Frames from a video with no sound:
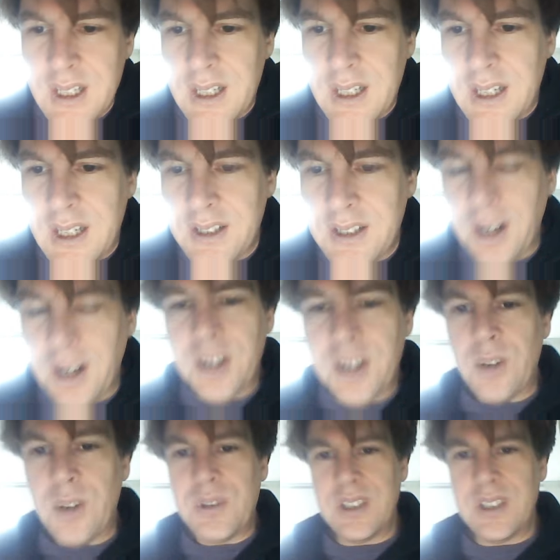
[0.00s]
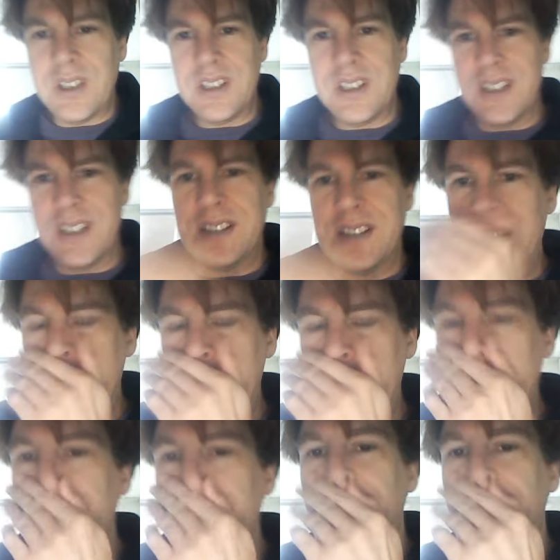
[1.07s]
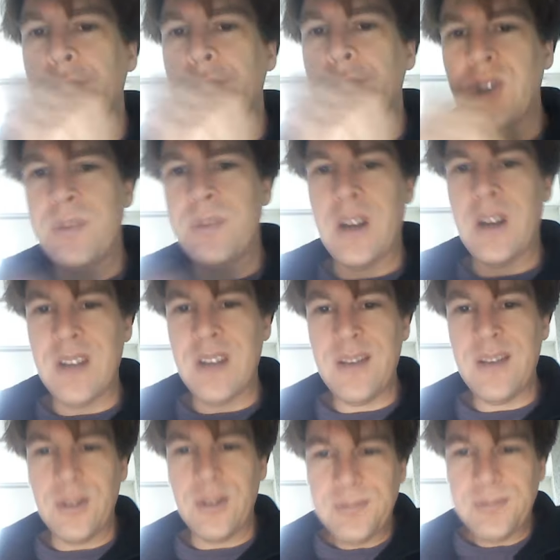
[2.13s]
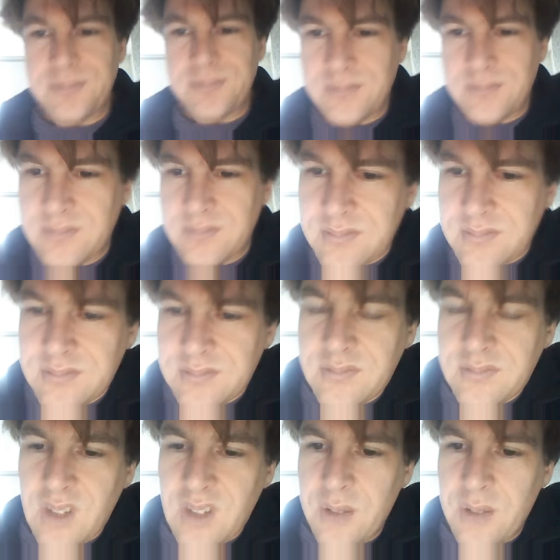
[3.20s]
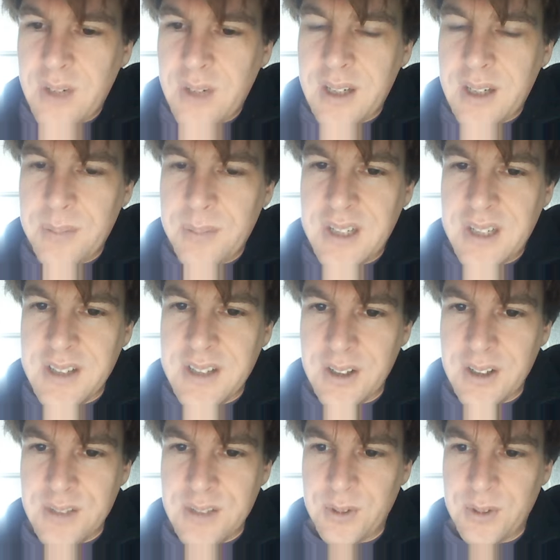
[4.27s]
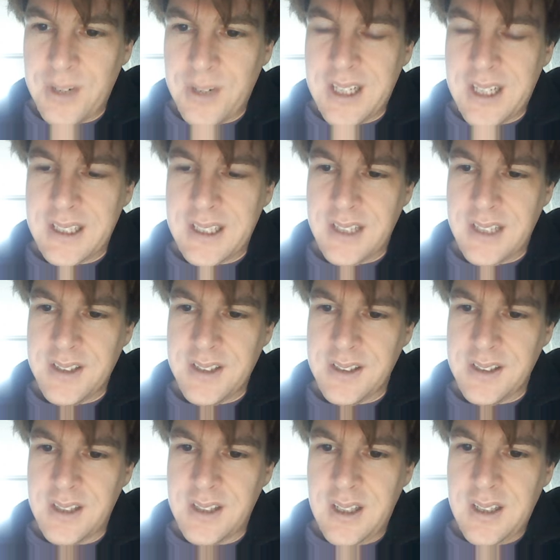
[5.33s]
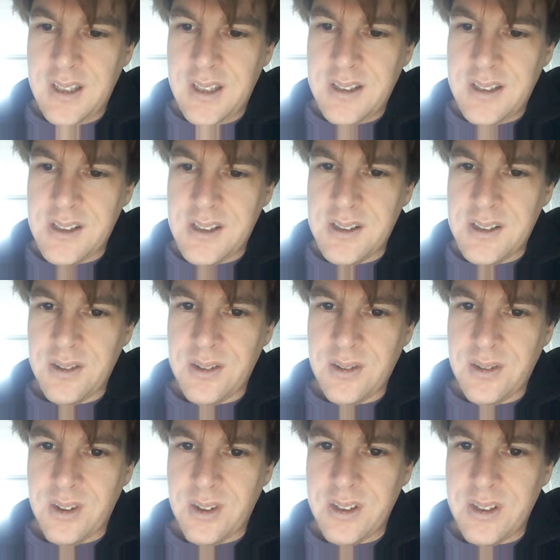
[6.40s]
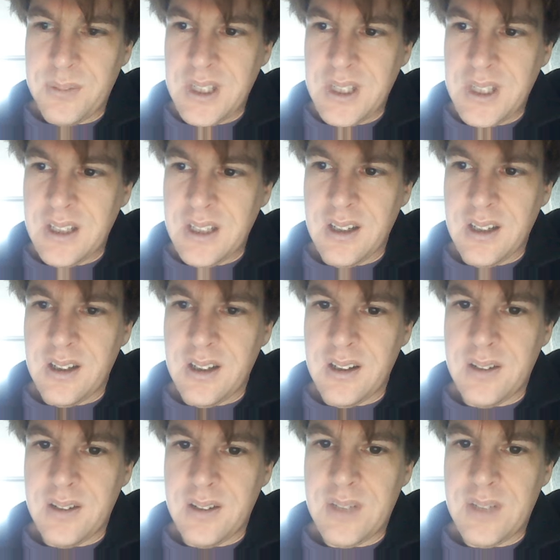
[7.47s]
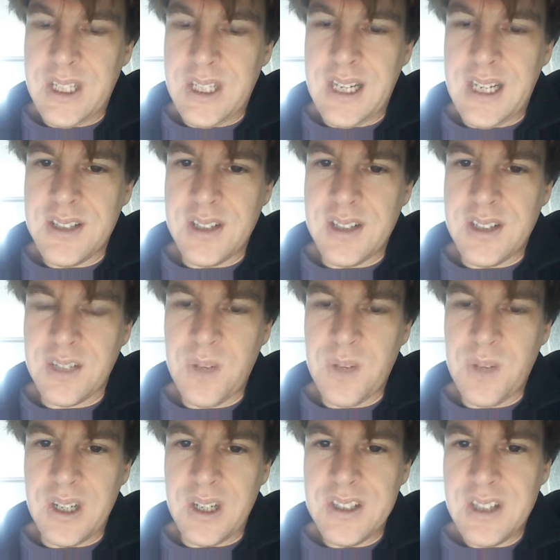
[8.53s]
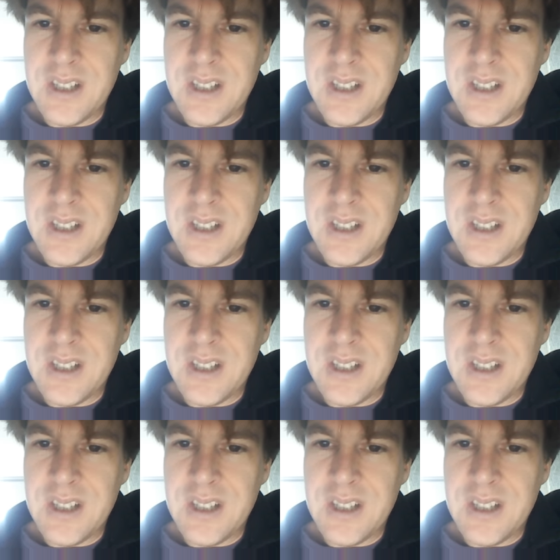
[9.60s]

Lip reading: The other option is that from a top-down level, militaries will recognize that this is not going to be a very nice experience,